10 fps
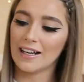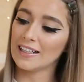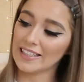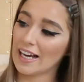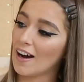
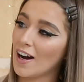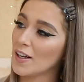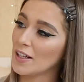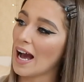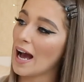Yeah,
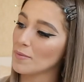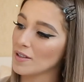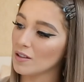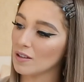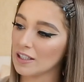I
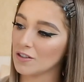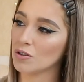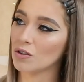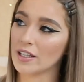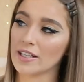absolutely
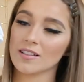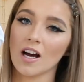adore this.